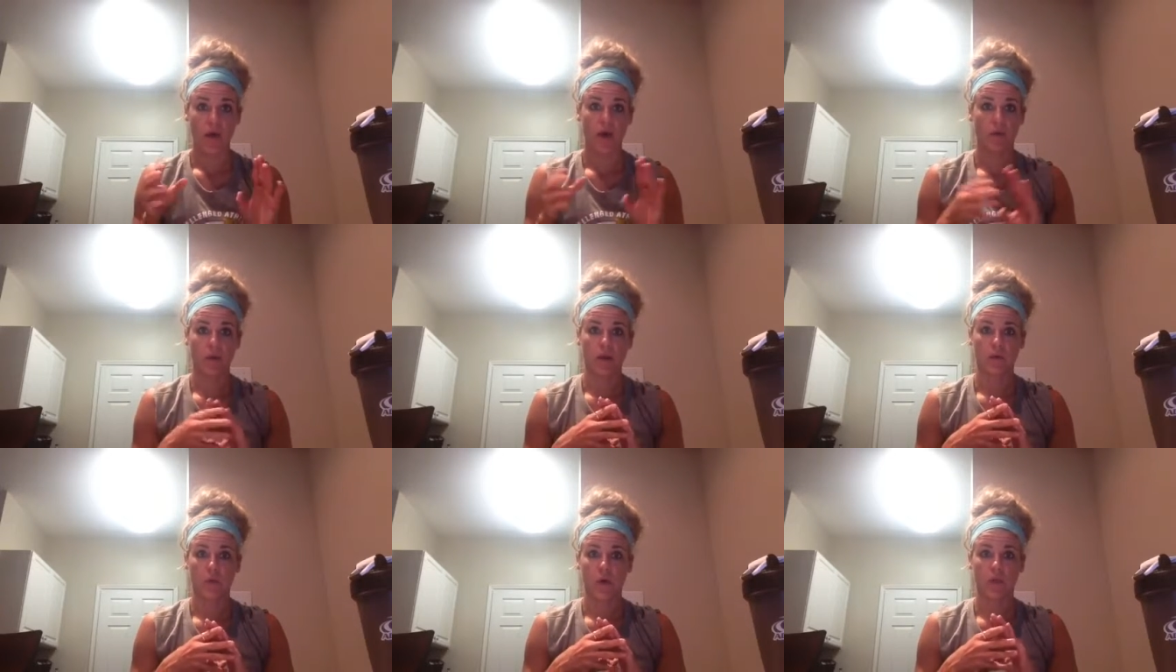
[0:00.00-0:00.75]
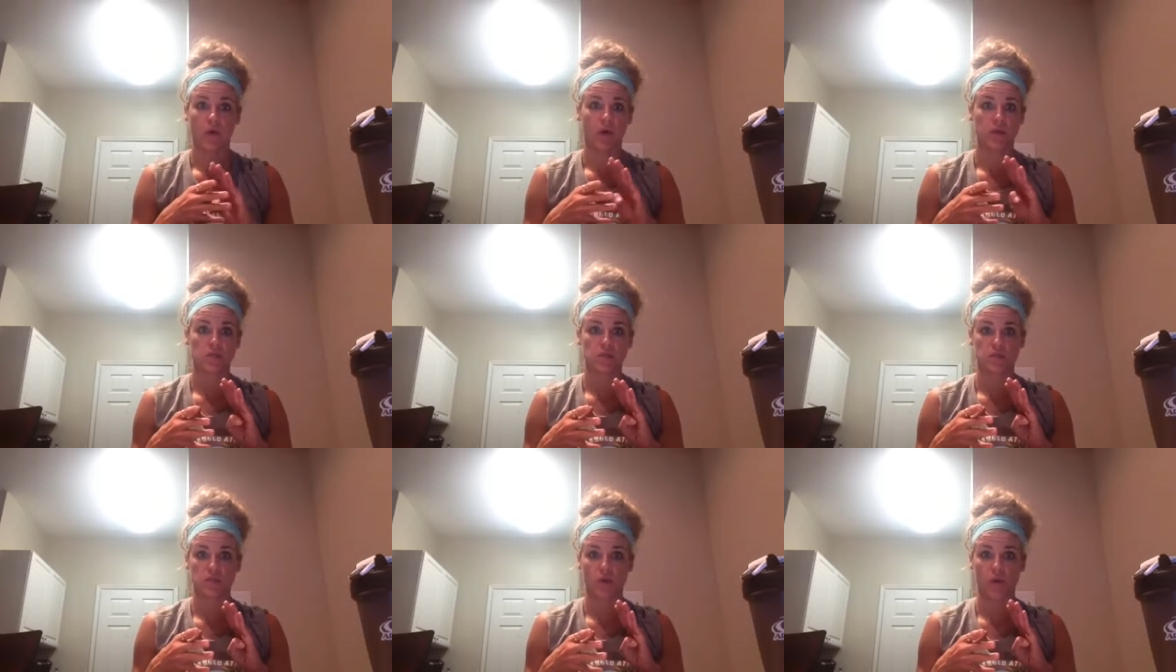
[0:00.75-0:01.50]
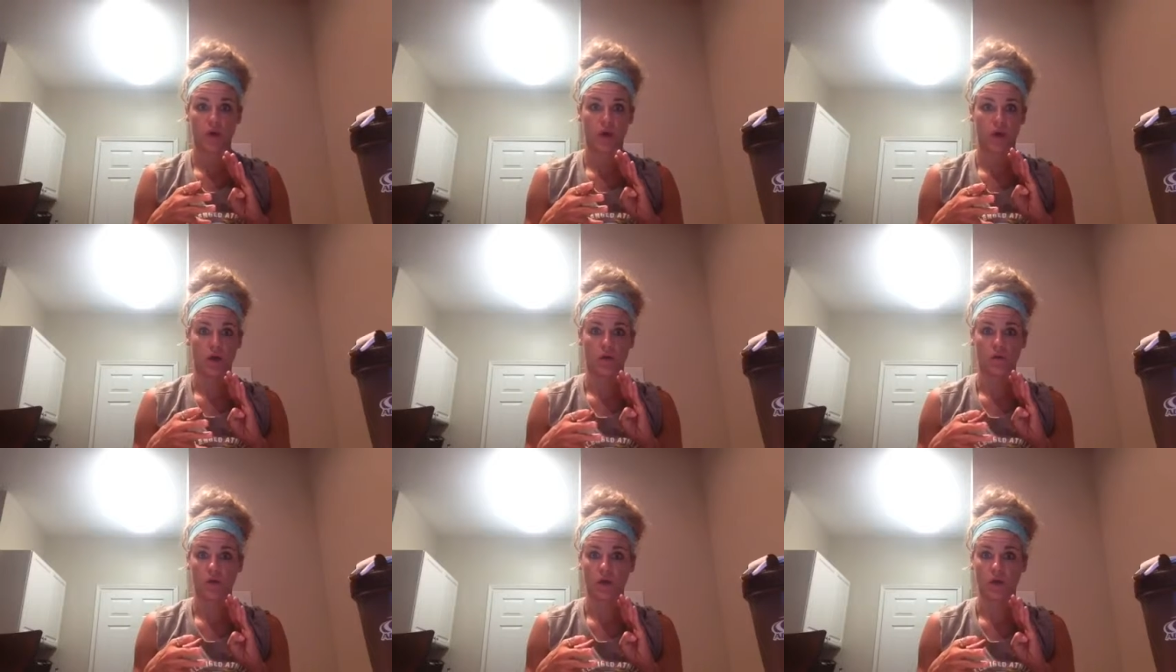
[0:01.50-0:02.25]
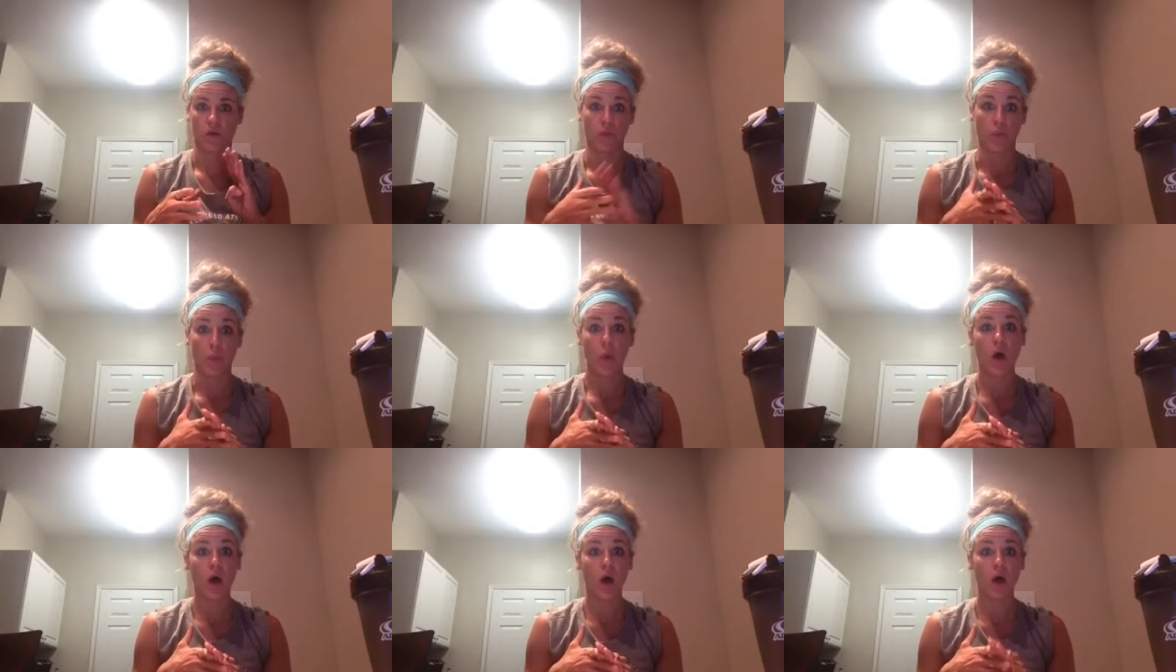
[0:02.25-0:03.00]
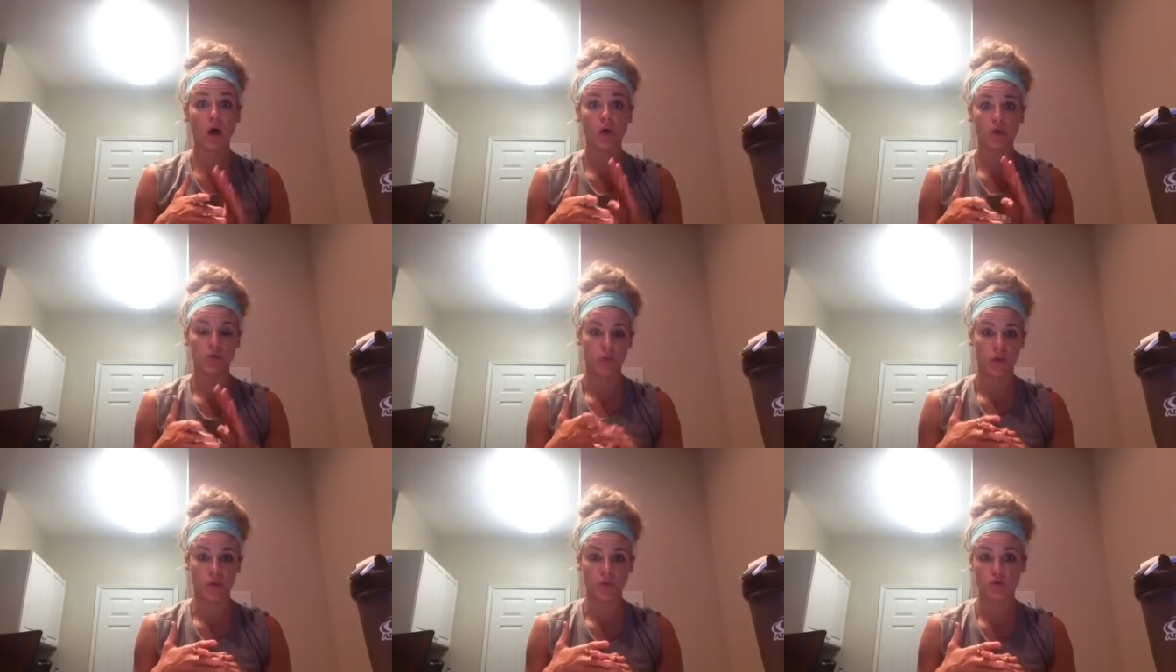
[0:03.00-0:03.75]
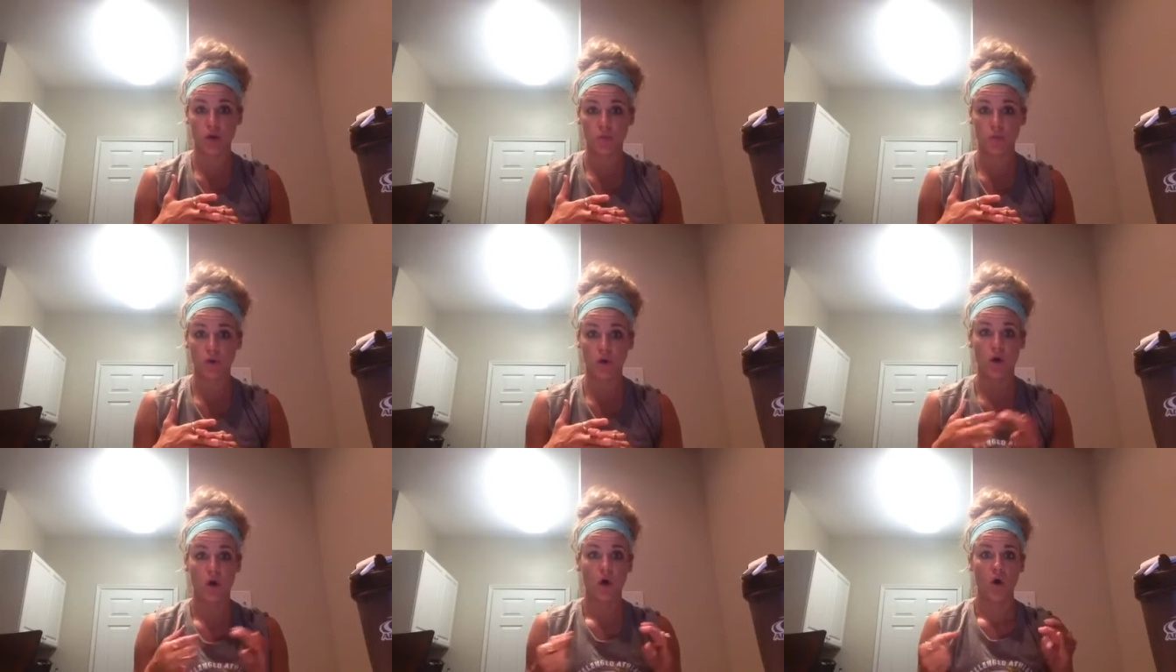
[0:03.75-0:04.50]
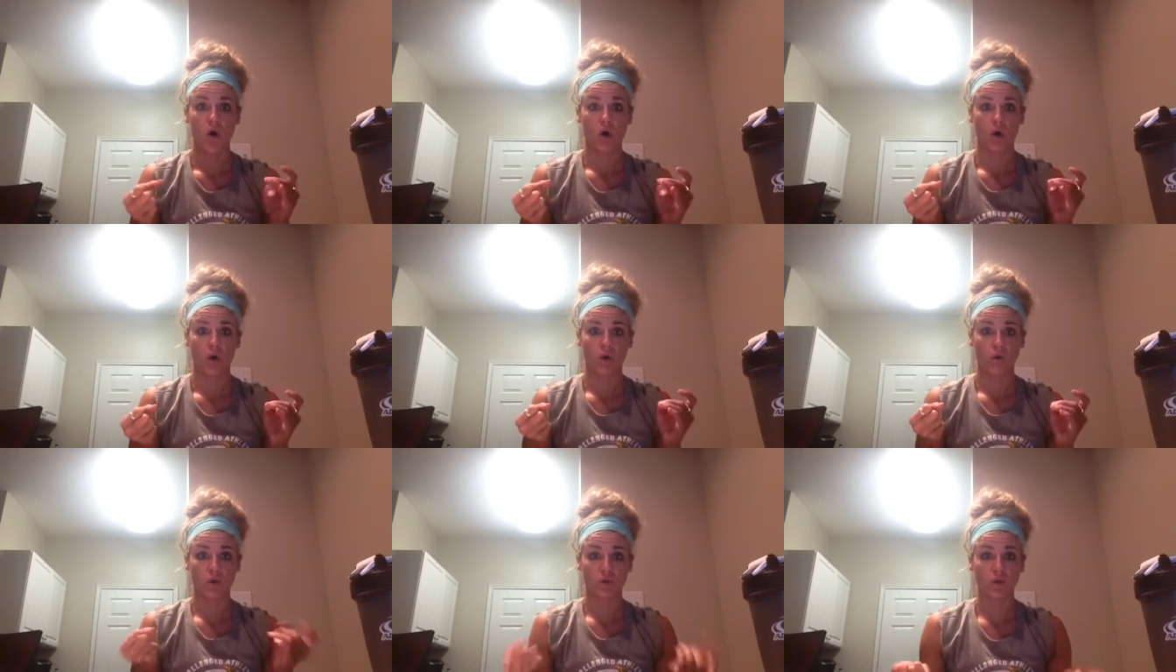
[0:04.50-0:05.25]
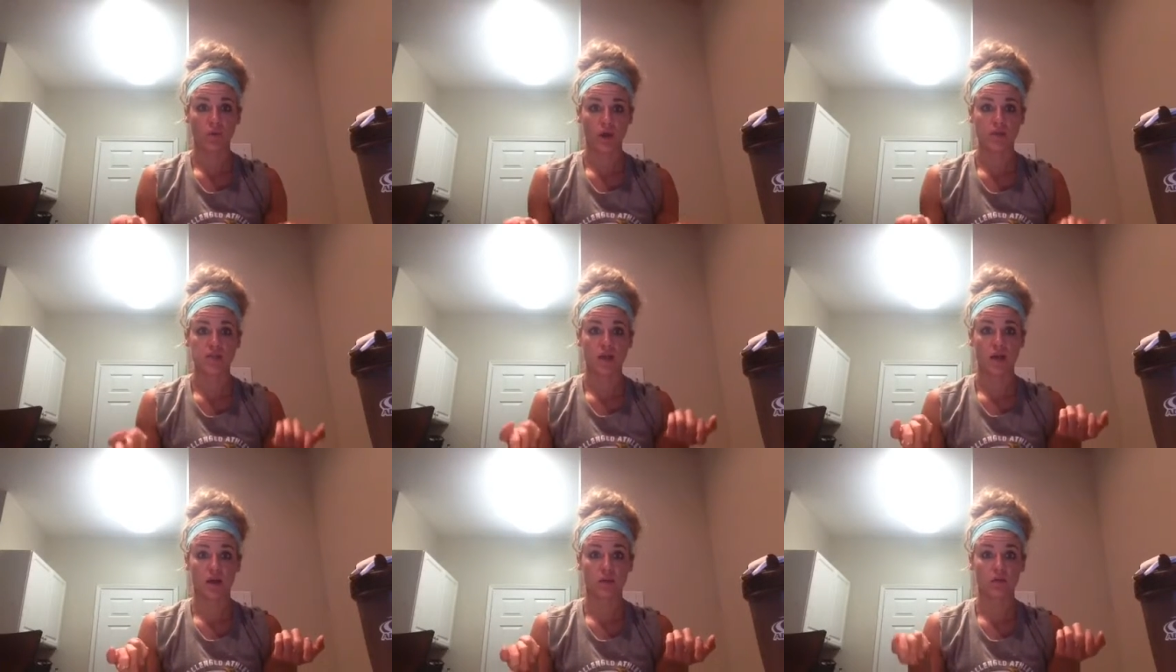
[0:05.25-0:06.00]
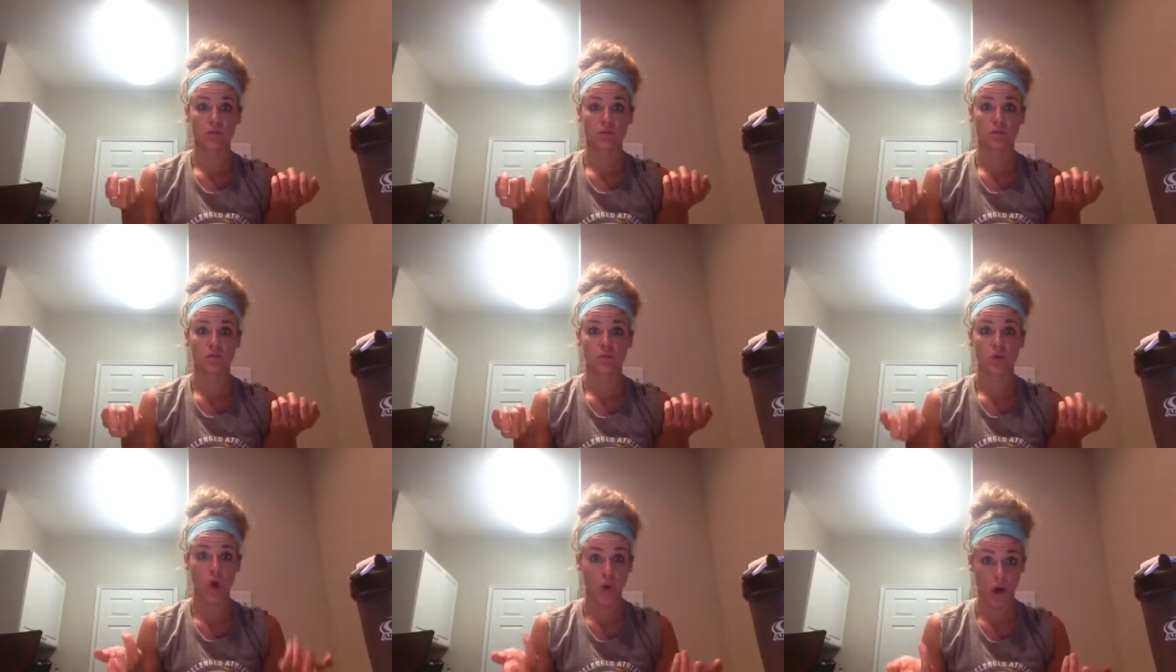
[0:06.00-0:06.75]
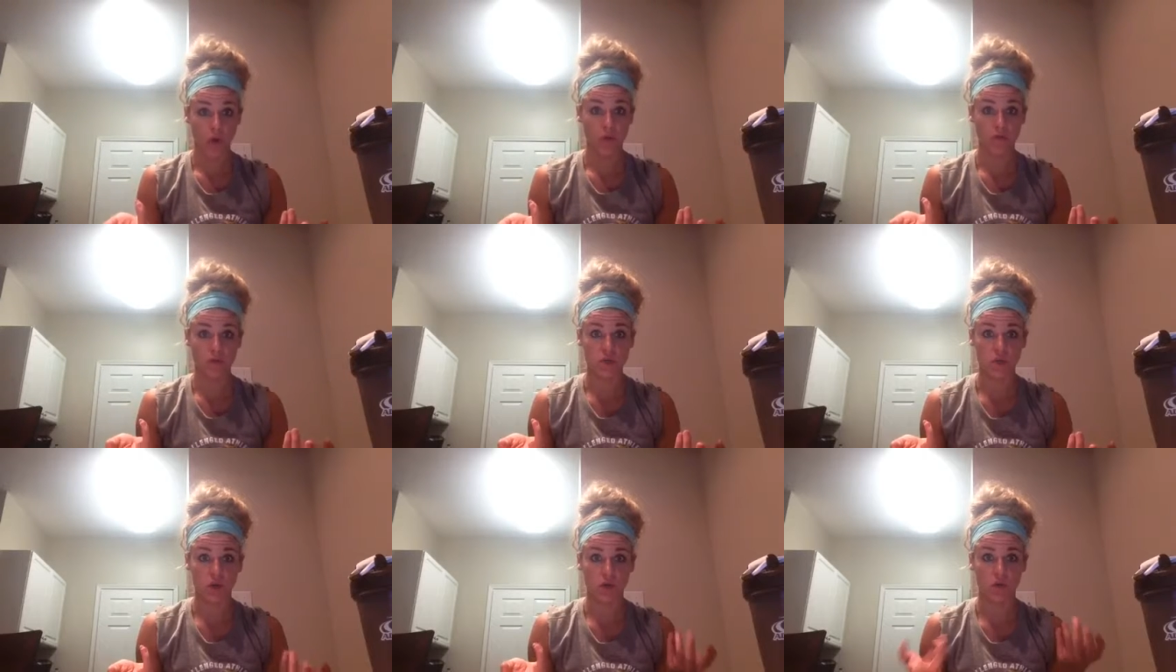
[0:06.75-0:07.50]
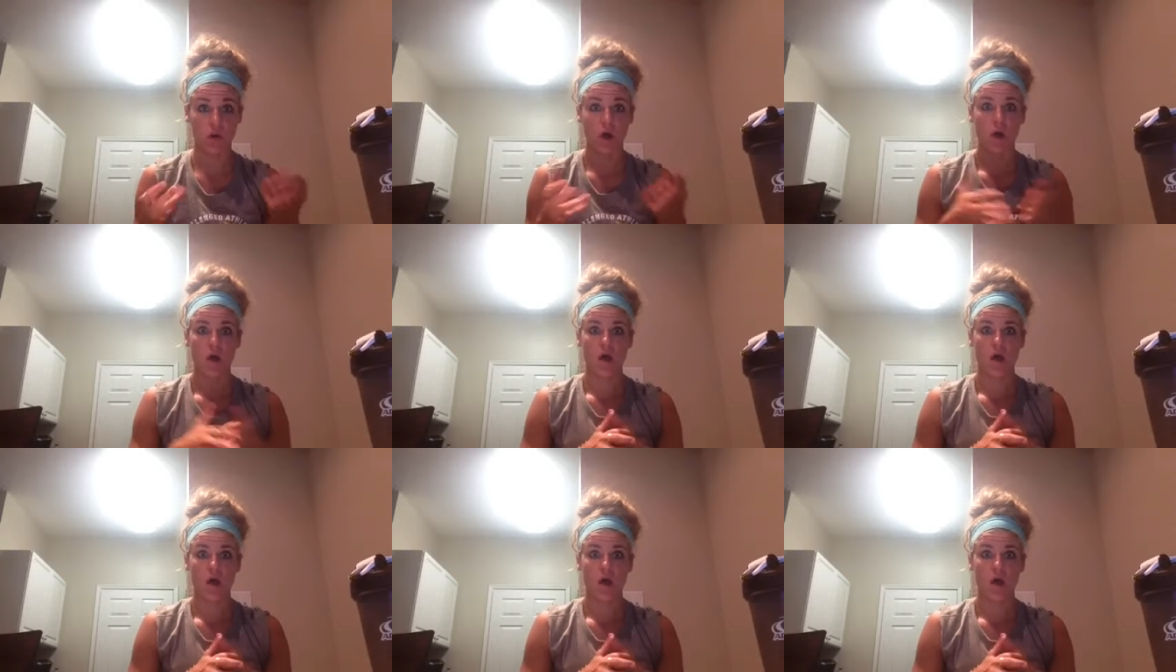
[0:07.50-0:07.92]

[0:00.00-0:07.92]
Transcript: I mean, whether it's just going out, for a walk or jumping on the treadmill or lifting weights like you know I love to do.